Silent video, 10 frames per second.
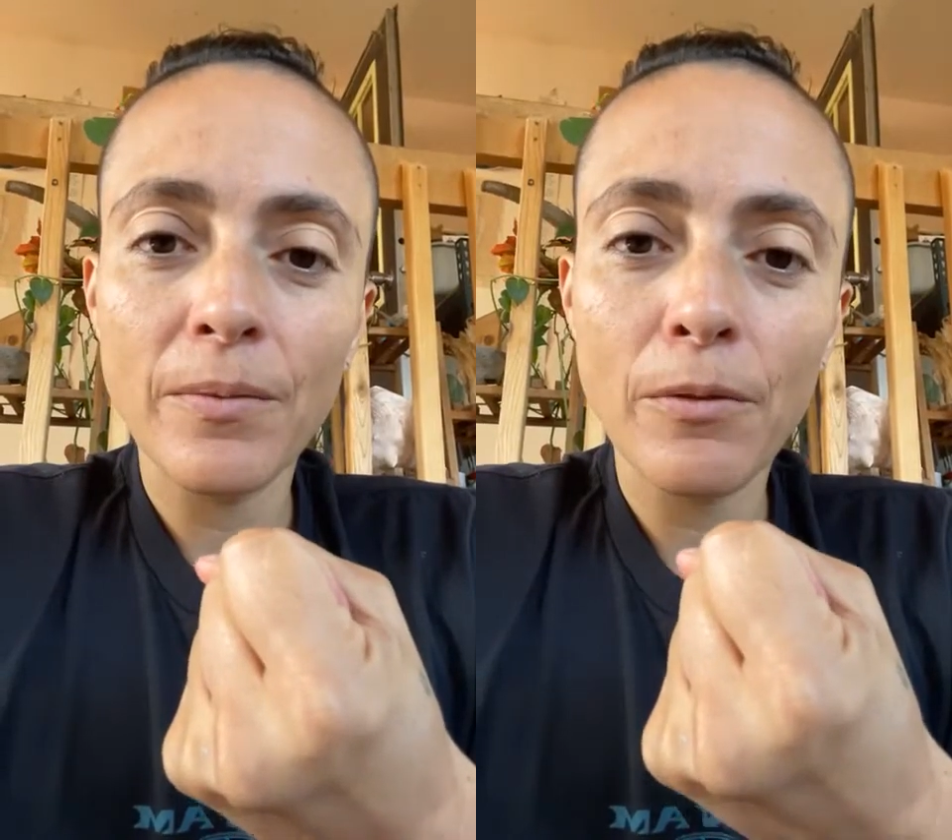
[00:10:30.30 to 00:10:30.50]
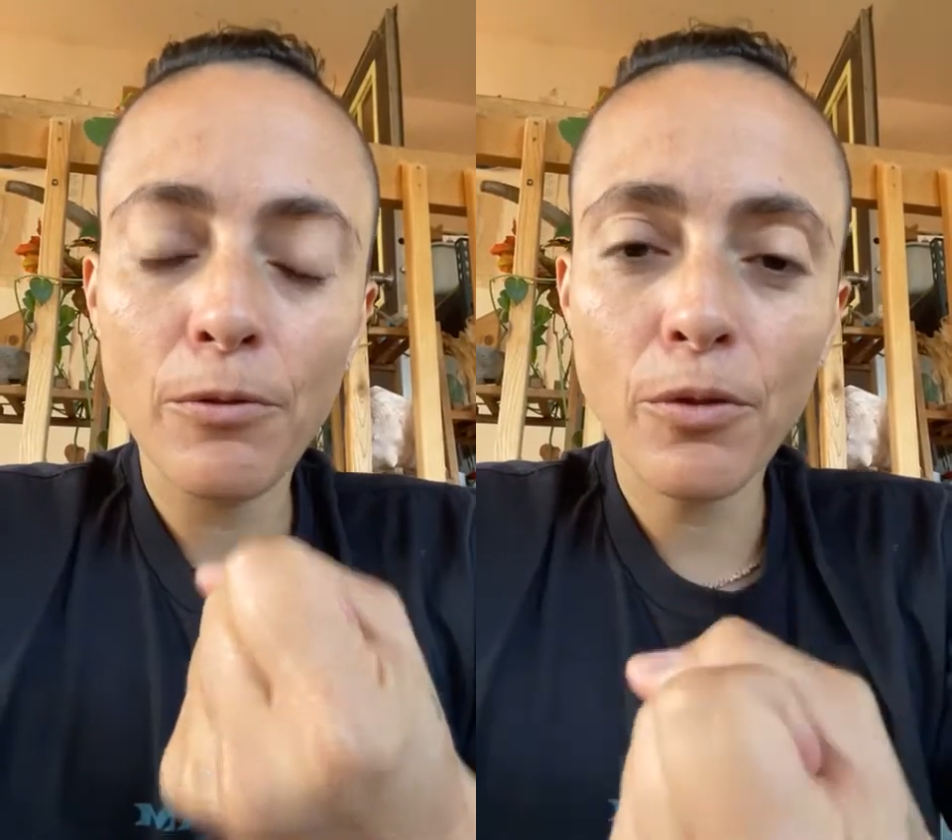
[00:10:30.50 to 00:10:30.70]

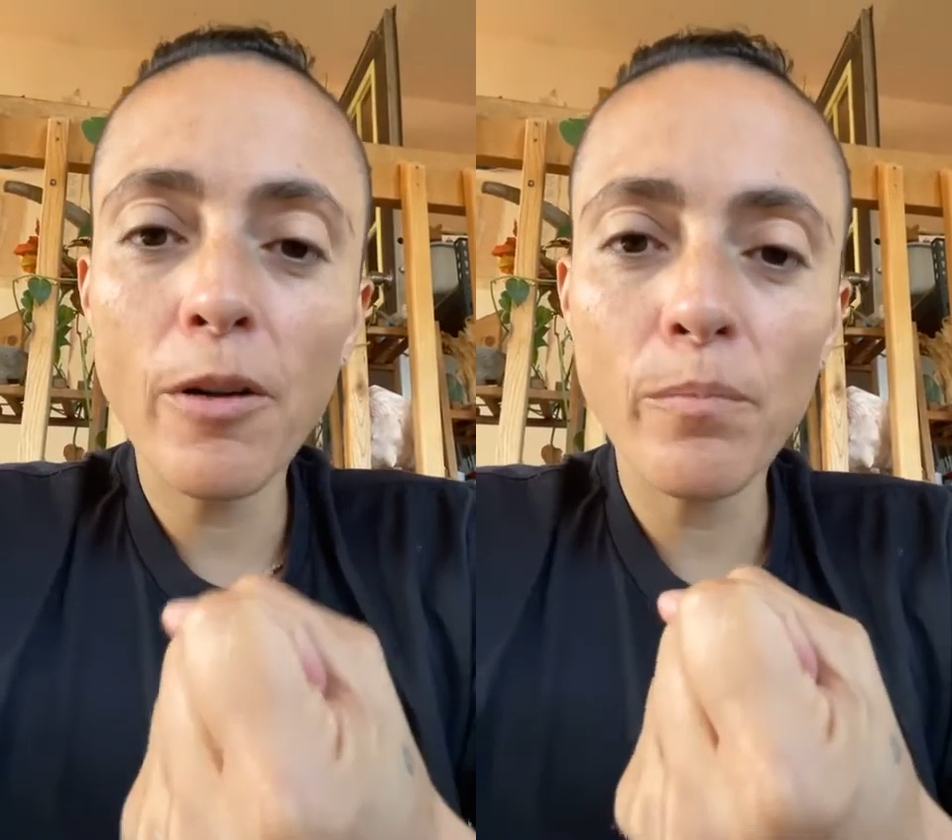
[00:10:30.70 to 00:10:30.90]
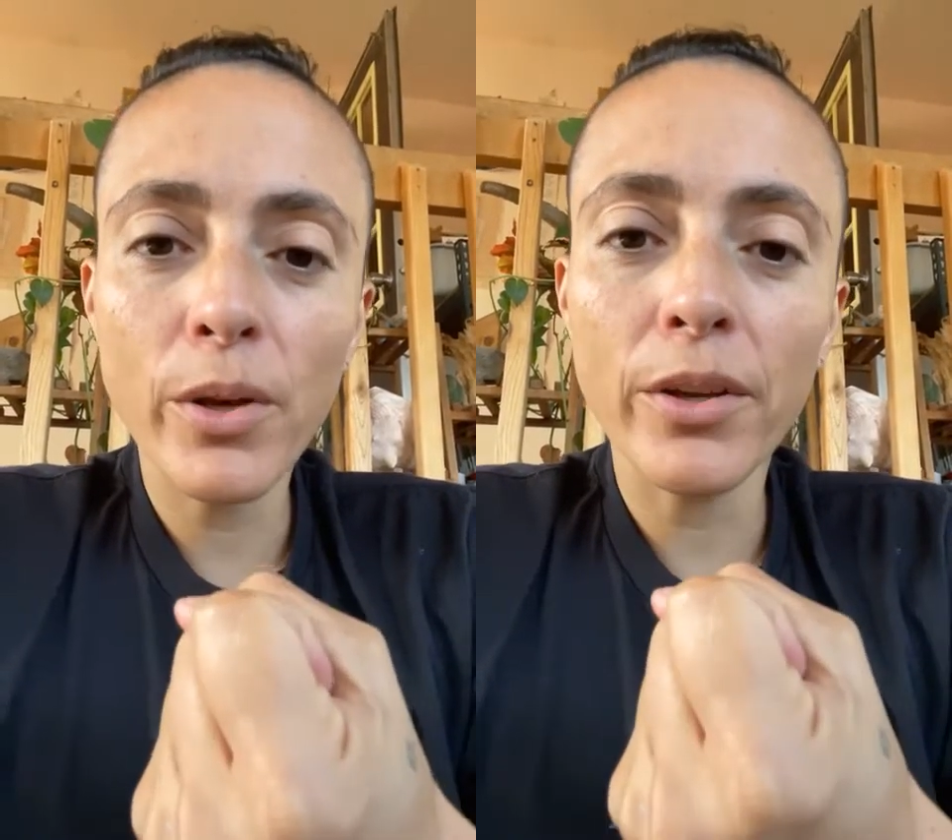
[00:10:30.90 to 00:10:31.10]
from
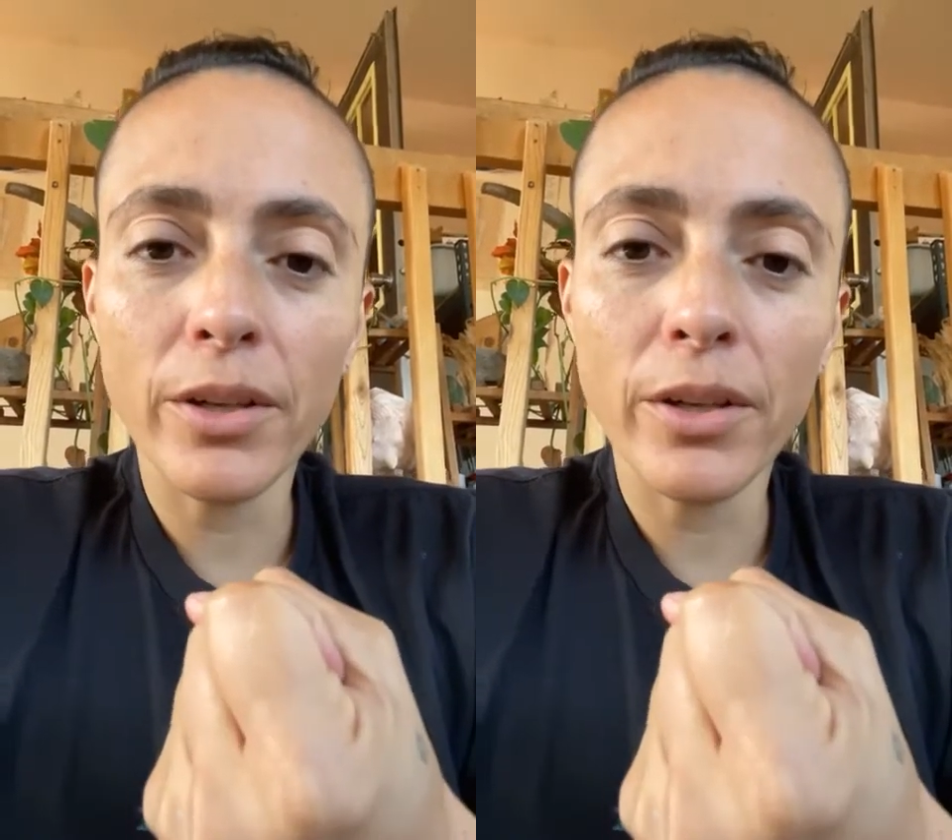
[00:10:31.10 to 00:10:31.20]
Mother